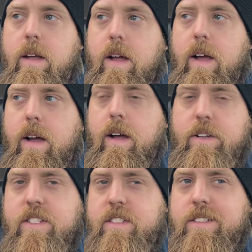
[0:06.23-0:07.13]

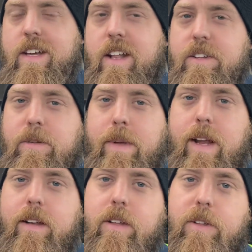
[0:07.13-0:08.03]
Just decided to
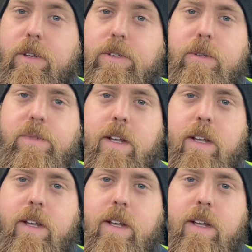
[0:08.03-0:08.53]
make another YouTube